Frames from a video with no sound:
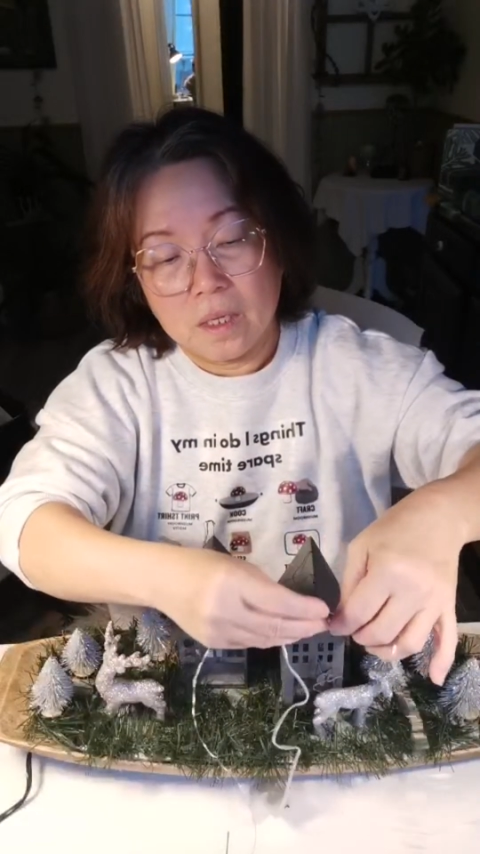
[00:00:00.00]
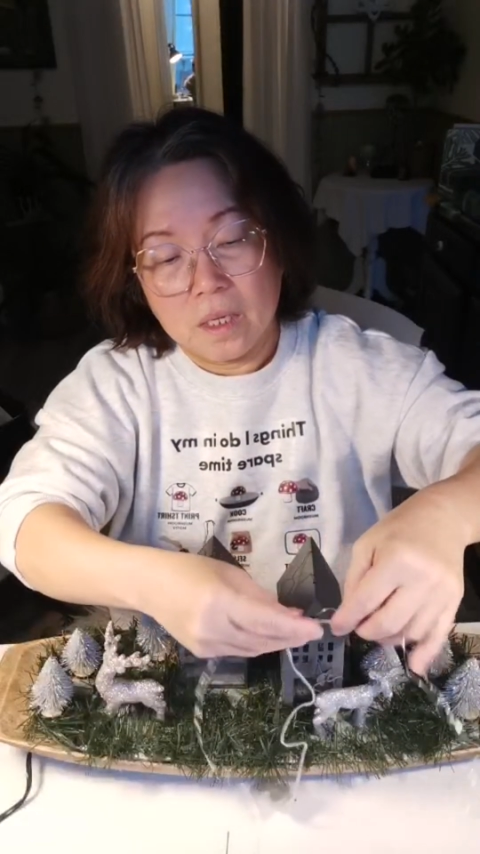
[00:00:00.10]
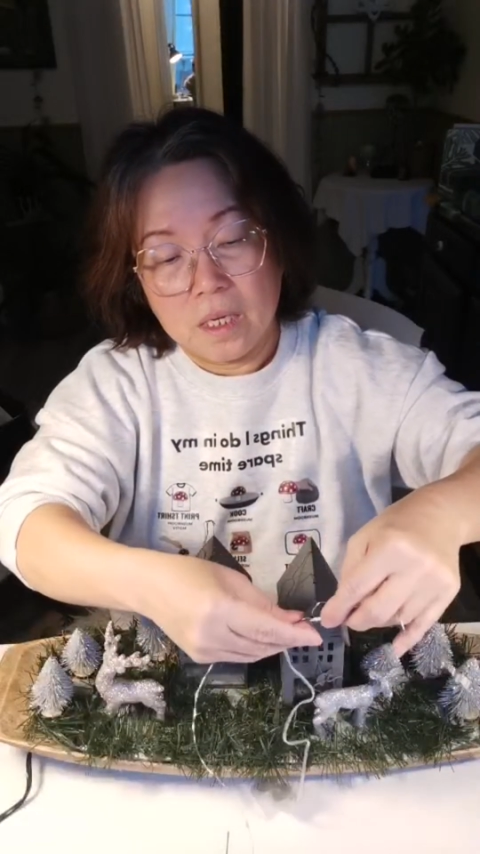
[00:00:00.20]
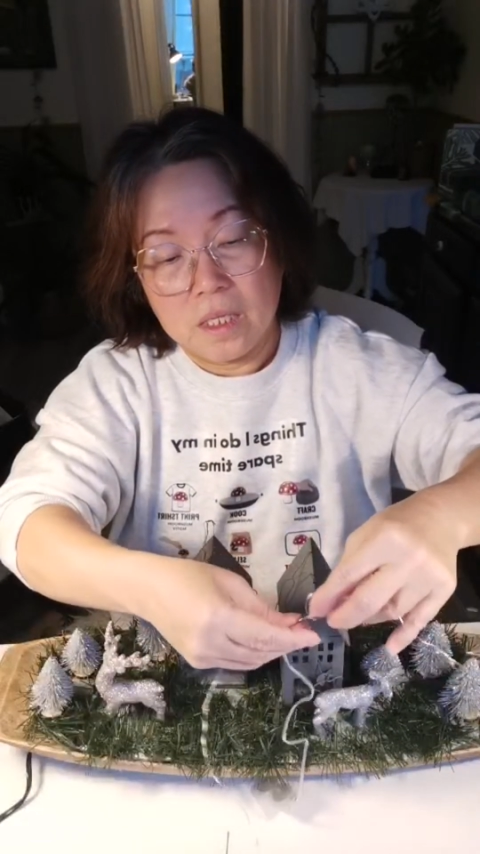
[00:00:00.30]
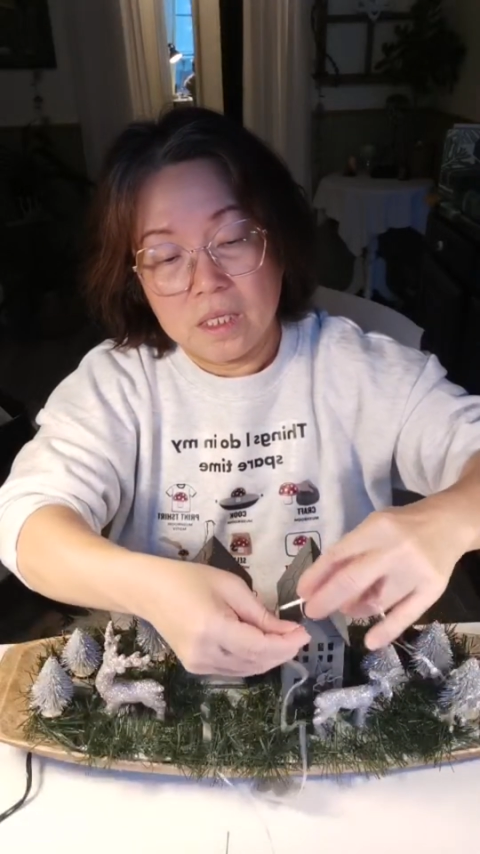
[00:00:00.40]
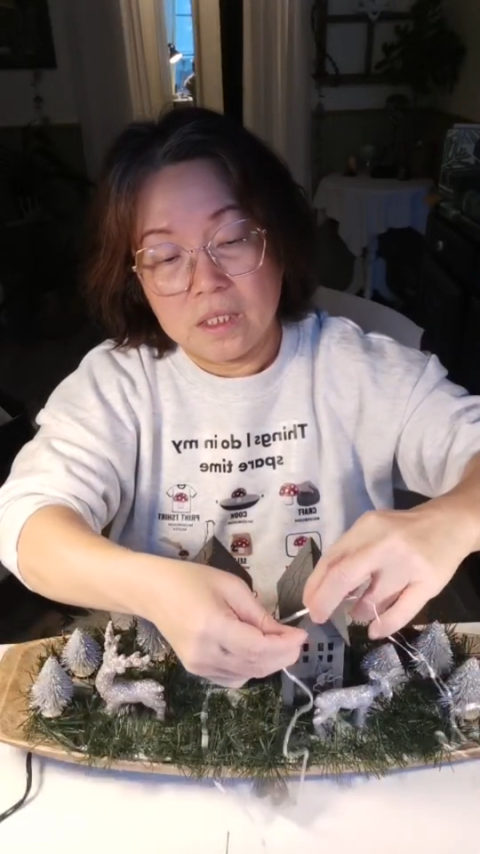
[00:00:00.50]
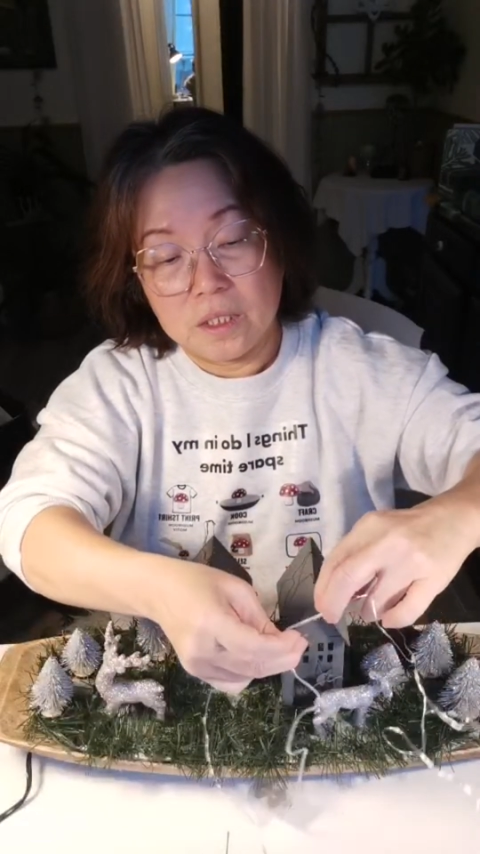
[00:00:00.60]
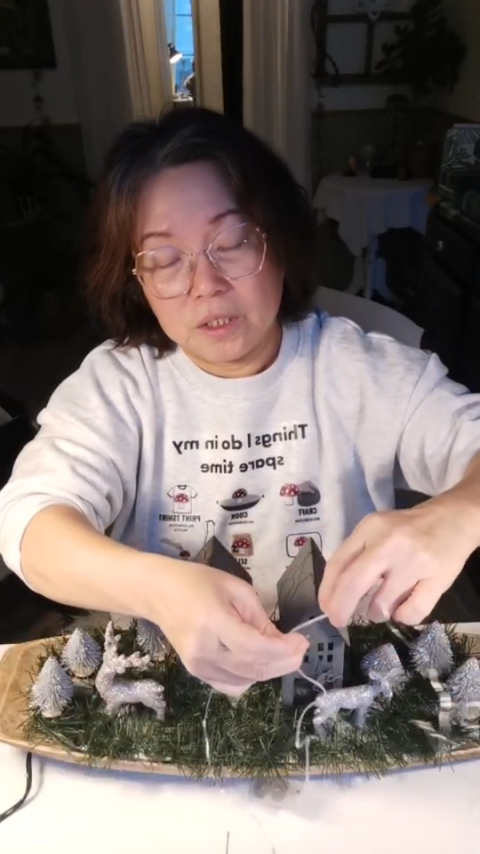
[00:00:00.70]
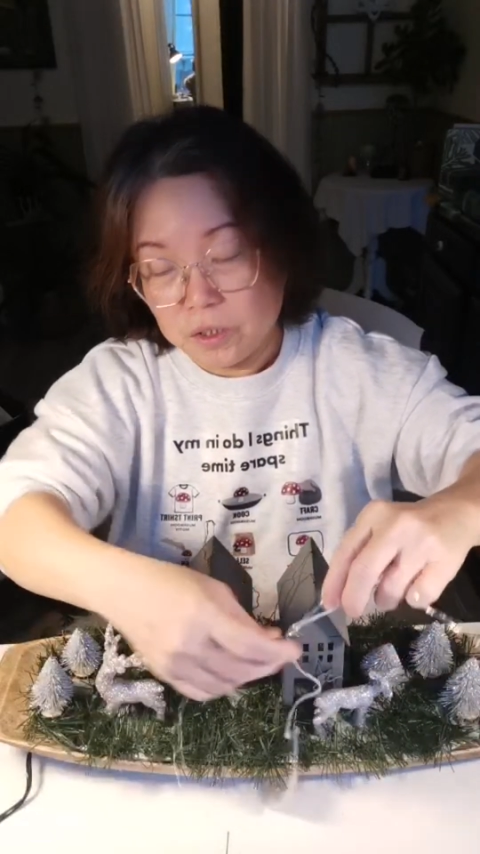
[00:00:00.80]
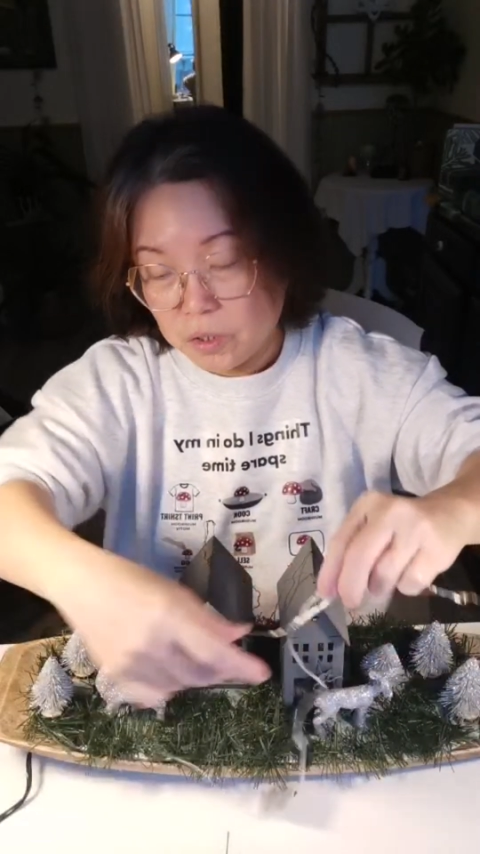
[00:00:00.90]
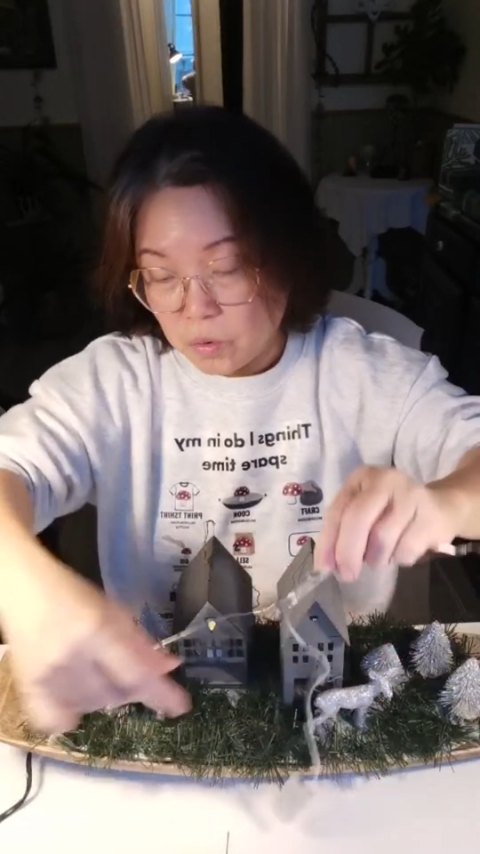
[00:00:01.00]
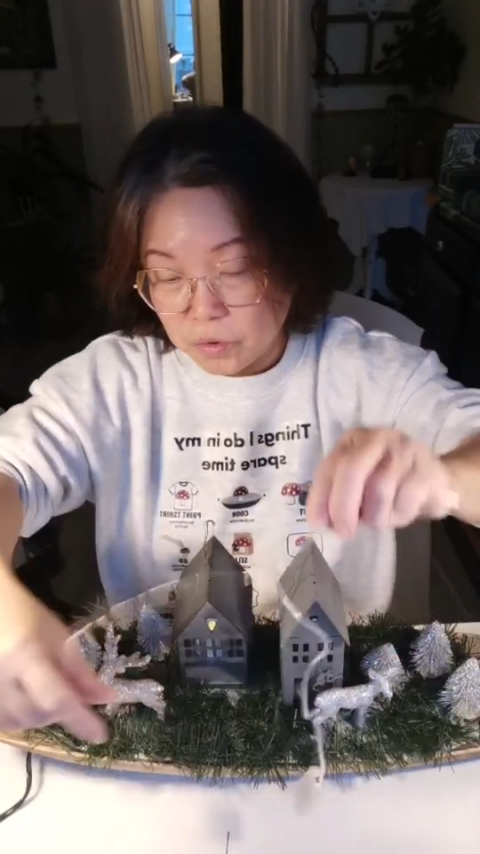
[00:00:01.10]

it is so